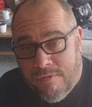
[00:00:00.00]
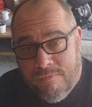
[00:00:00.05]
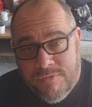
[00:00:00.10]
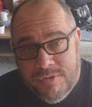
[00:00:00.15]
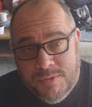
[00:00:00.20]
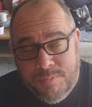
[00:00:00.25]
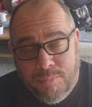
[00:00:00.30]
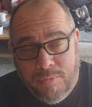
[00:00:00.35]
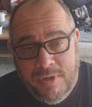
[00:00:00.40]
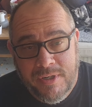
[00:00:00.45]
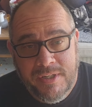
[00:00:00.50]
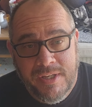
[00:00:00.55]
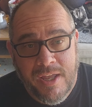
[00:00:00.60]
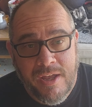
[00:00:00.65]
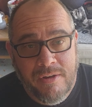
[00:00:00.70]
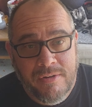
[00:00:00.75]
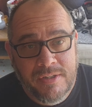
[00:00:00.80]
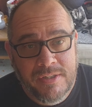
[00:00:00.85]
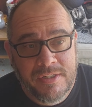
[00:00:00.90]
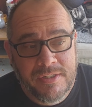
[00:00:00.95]
love this
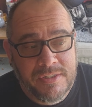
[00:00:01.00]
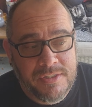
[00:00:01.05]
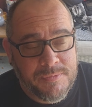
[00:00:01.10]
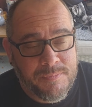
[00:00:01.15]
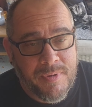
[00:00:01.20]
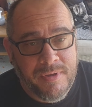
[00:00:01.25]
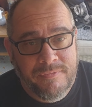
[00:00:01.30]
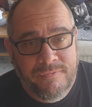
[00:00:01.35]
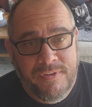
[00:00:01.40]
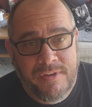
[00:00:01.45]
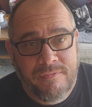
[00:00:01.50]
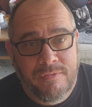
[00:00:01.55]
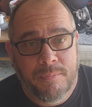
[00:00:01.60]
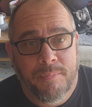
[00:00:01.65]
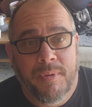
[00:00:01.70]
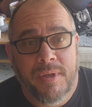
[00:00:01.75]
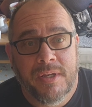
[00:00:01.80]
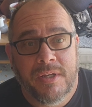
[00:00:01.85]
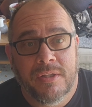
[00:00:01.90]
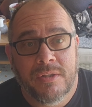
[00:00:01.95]
Breakout. It is my favorite
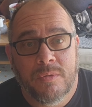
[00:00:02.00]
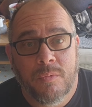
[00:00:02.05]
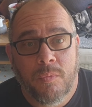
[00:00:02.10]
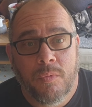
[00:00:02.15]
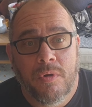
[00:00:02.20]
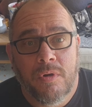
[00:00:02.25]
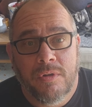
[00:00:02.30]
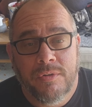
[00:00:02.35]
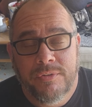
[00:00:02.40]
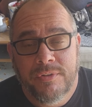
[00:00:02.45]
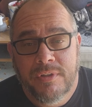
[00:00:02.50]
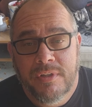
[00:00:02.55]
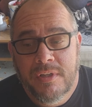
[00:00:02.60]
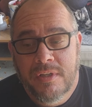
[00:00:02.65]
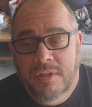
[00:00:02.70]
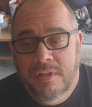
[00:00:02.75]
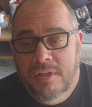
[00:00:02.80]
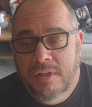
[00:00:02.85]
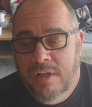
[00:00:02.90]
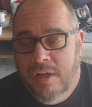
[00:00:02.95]
bike in the world.
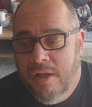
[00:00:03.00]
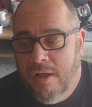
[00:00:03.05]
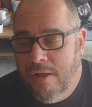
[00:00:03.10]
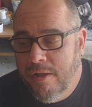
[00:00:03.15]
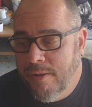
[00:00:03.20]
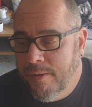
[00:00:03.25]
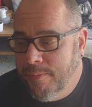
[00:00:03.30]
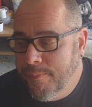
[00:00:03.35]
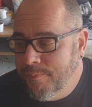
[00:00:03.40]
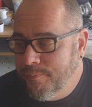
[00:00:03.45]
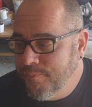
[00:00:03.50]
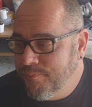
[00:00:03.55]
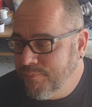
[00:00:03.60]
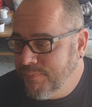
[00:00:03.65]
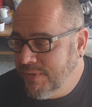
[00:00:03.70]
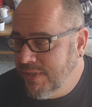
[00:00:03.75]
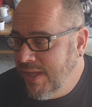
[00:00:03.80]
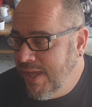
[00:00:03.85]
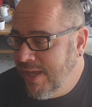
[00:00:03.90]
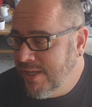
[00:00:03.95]

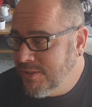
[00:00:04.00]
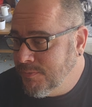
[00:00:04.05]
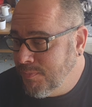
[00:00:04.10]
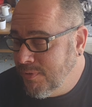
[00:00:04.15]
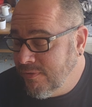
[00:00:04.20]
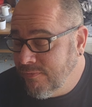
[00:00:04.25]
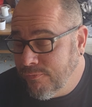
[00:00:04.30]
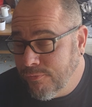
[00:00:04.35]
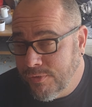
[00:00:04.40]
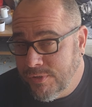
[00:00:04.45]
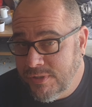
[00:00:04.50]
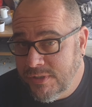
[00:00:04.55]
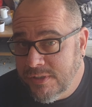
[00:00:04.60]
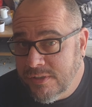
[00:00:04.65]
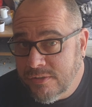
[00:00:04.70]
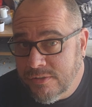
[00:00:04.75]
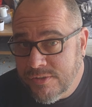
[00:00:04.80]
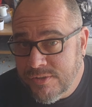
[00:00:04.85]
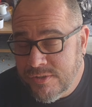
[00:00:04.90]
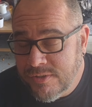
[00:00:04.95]
Has been for
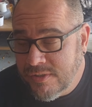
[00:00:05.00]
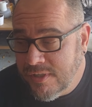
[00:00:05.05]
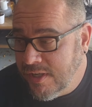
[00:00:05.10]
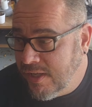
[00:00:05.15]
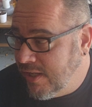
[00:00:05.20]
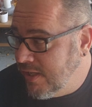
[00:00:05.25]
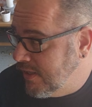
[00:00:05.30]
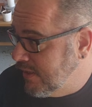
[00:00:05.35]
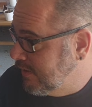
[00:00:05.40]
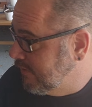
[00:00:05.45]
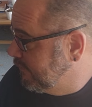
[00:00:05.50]
years, and